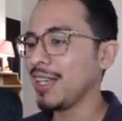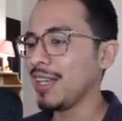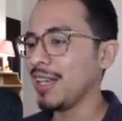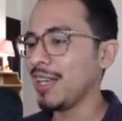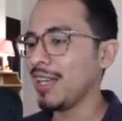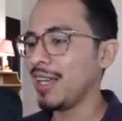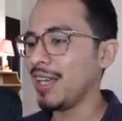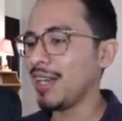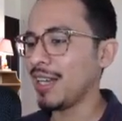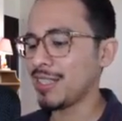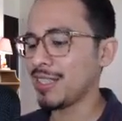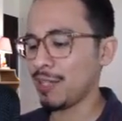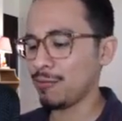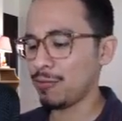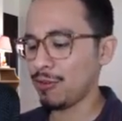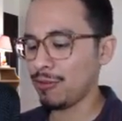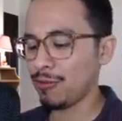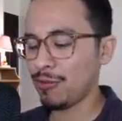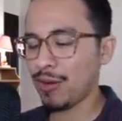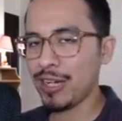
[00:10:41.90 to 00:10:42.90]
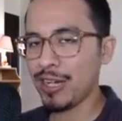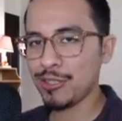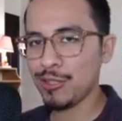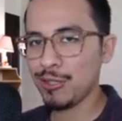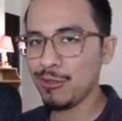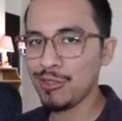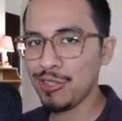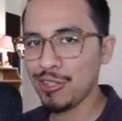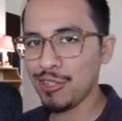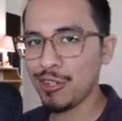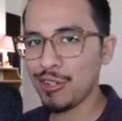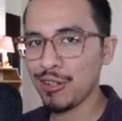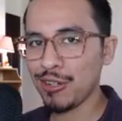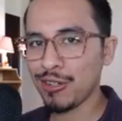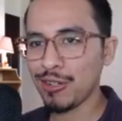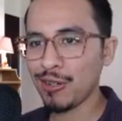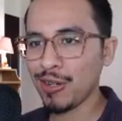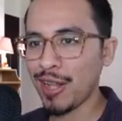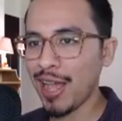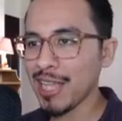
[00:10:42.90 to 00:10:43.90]
And I said, well, why aren't you using your,
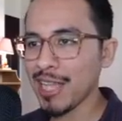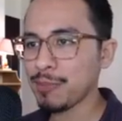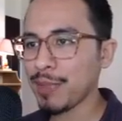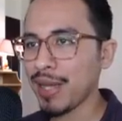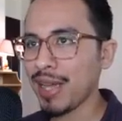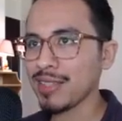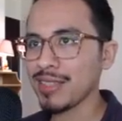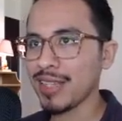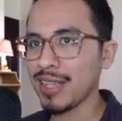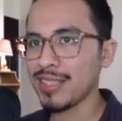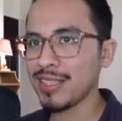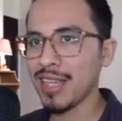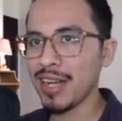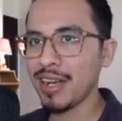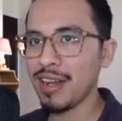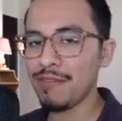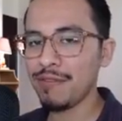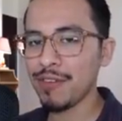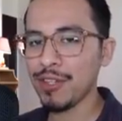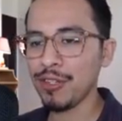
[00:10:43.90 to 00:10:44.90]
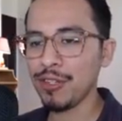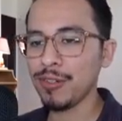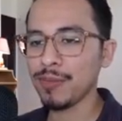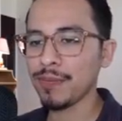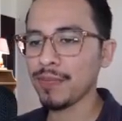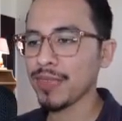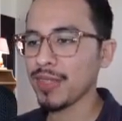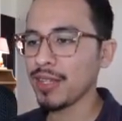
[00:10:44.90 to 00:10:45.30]
your LastPass? I set it up for you.